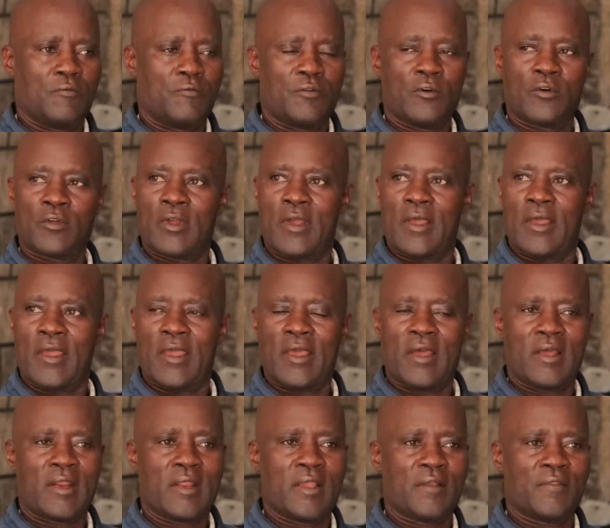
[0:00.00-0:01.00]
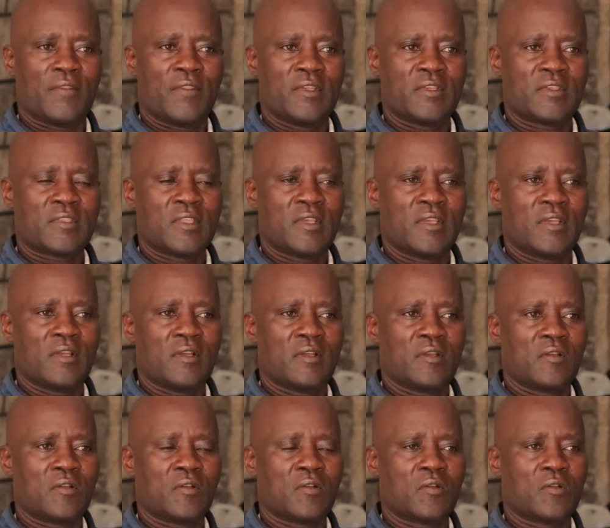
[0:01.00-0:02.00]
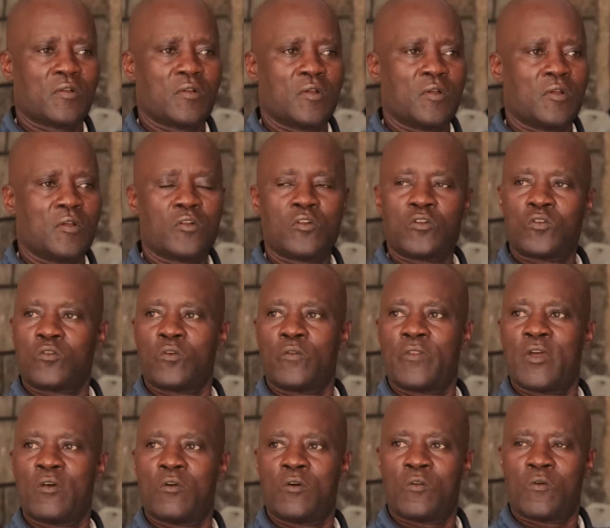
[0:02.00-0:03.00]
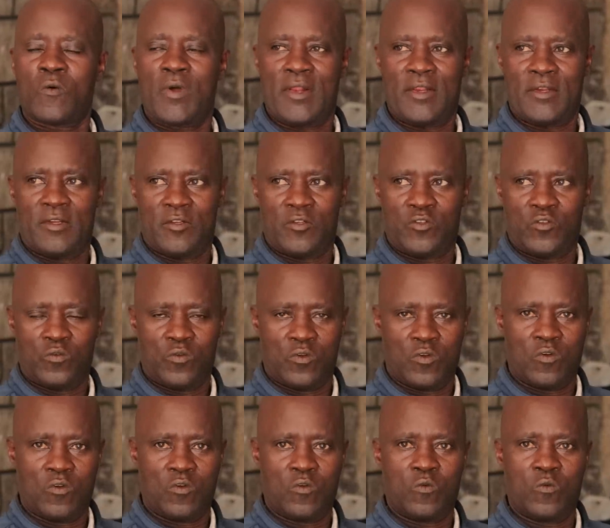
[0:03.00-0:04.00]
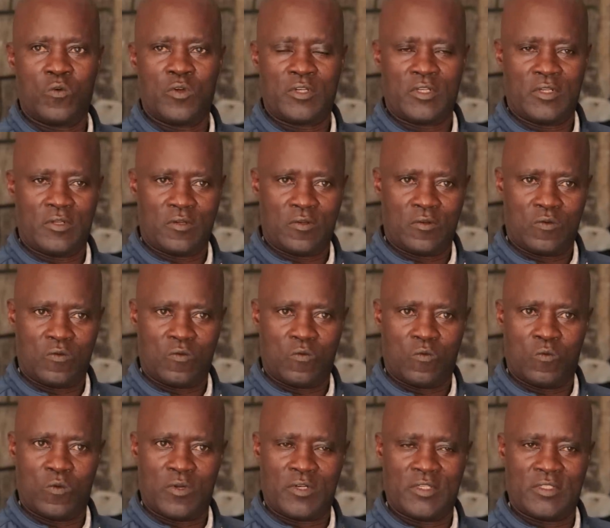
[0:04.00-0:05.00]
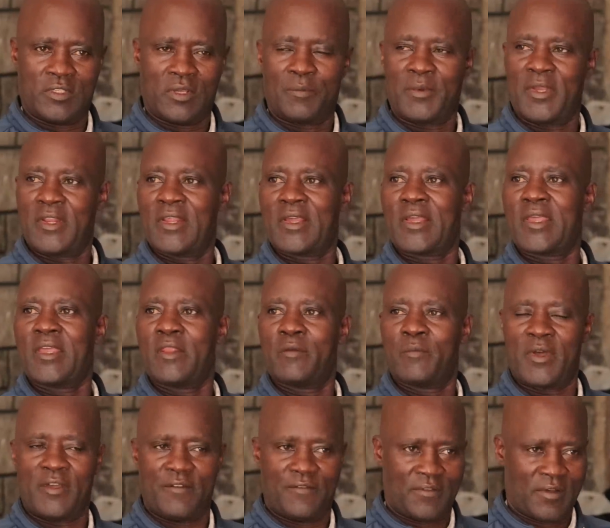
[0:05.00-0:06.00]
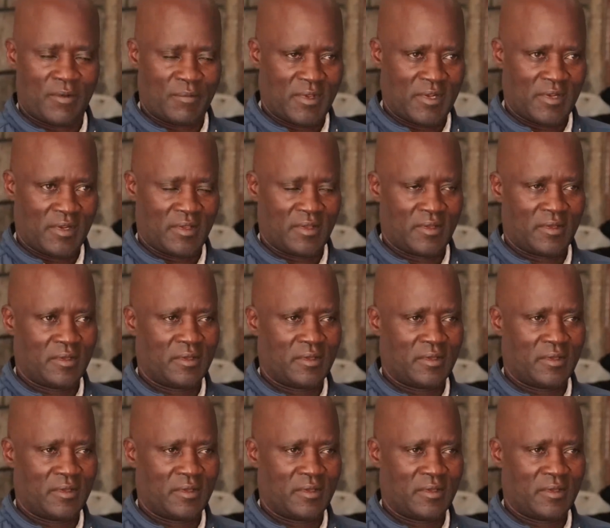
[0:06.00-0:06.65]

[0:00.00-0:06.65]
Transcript: for airing this thing to the whole world to know what is happening in my family.